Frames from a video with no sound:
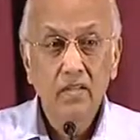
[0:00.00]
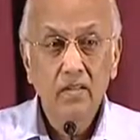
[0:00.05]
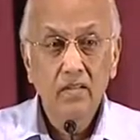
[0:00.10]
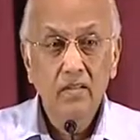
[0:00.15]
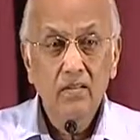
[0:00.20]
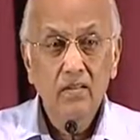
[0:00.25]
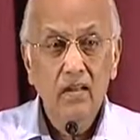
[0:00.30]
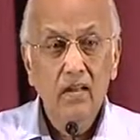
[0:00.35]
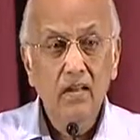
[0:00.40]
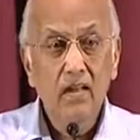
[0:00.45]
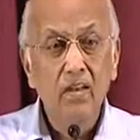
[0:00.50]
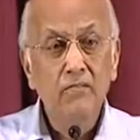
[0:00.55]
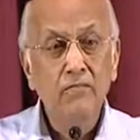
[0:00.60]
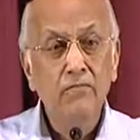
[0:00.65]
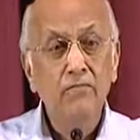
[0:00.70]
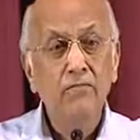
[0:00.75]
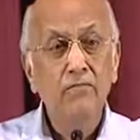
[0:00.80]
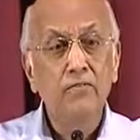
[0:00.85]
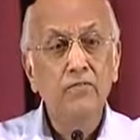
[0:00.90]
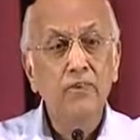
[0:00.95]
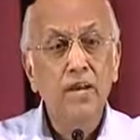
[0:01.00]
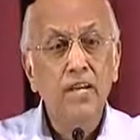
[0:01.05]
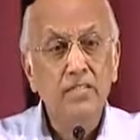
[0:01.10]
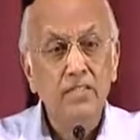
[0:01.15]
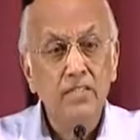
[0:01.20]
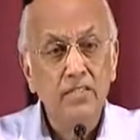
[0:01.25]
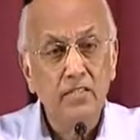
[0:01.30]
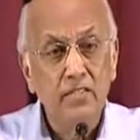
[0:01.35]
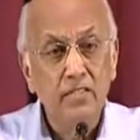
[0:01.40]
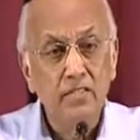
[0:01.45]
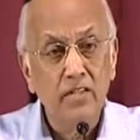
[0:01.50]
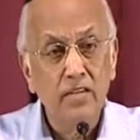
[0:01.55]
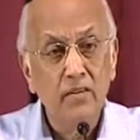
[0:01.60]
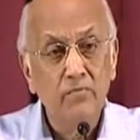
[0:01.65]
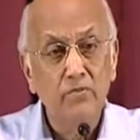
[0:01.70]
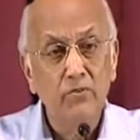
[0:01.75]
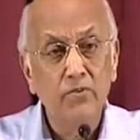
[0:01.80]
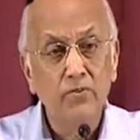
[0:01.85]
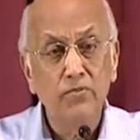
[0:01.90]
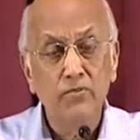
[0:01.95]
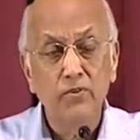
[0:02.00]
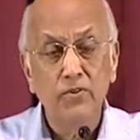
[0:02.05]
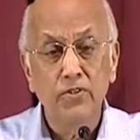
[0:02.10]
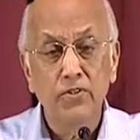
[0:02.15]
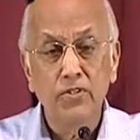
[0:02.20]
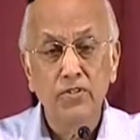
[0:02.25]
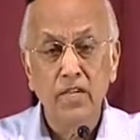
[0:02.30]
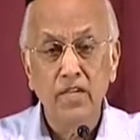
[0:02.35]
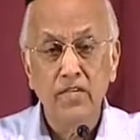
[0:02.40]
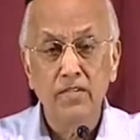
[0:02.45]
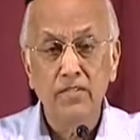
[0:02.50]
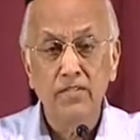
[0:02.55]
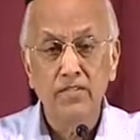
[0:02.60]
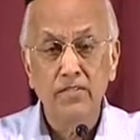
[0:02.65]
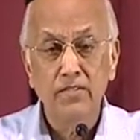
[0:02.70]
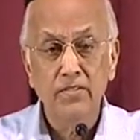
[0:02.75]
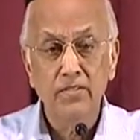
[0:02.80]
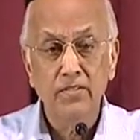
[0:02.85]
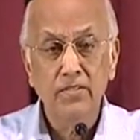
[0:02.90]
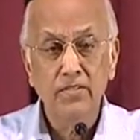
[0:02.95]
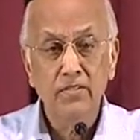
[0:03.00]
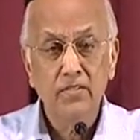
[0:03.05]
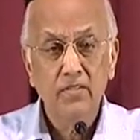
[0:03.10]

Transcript: that life of rest, as Hebrews 4 says,